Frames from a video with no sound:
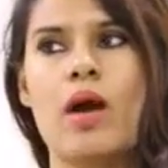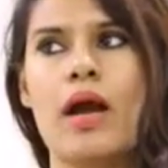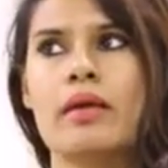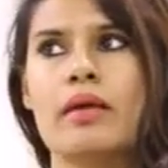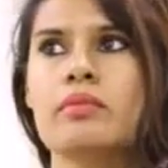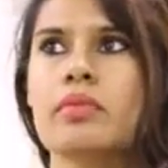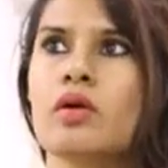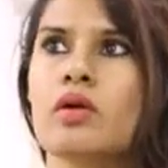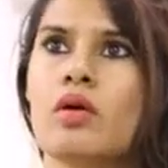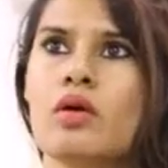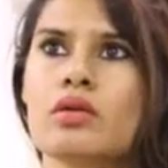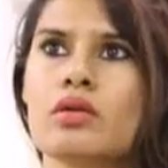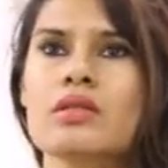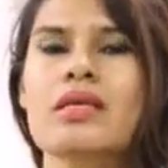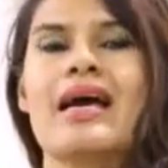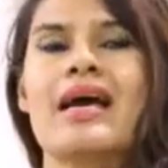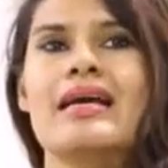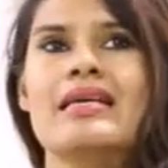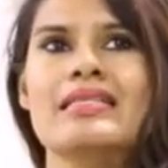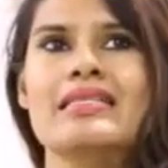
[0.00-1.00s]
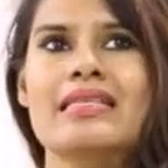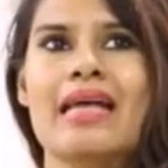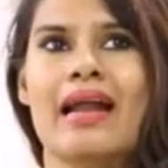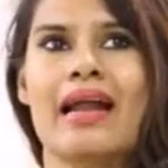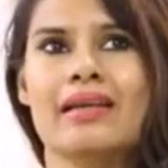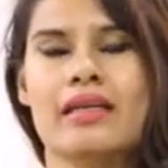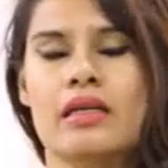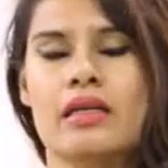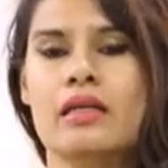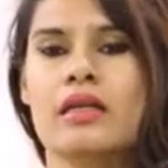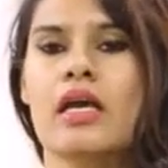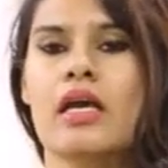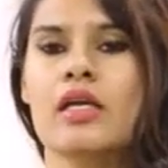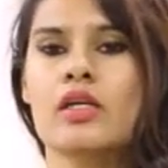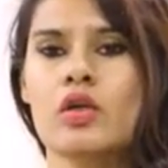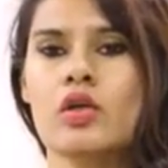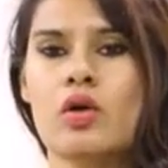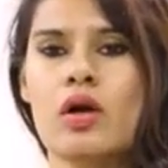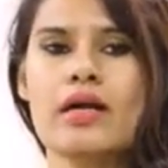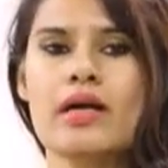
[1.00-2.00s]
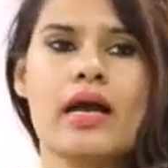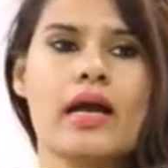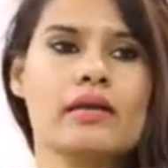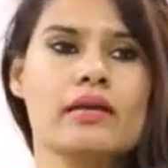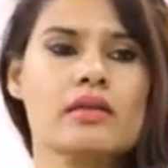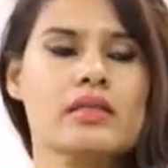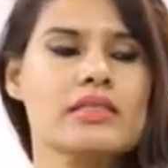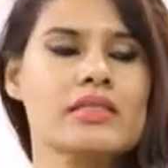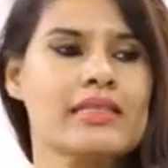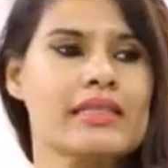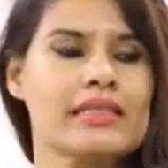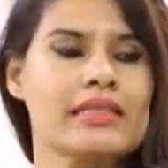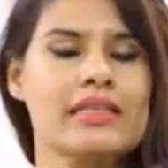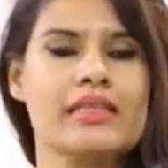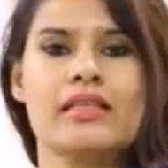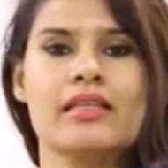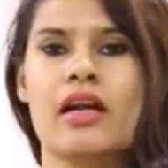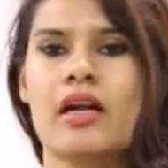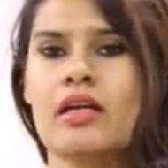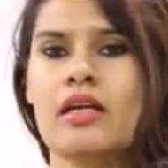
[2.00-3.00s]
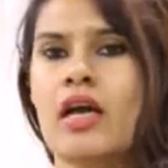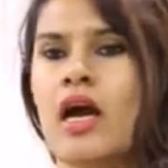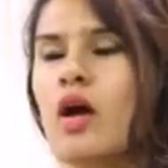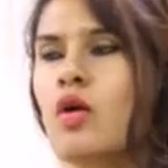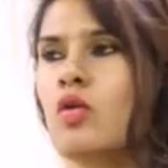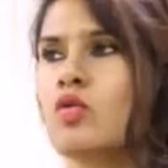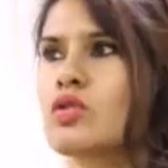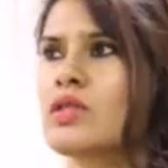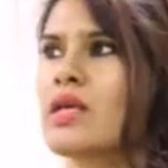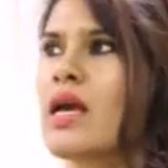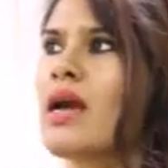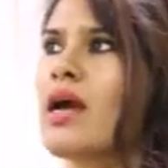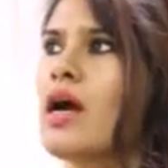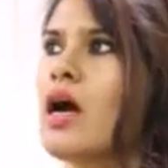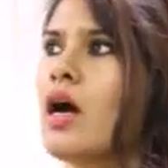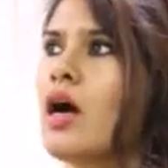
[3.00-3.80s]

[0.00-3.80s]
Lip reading: Why? Because Saturn, Yoga Karaka, sitting in the 3rd house,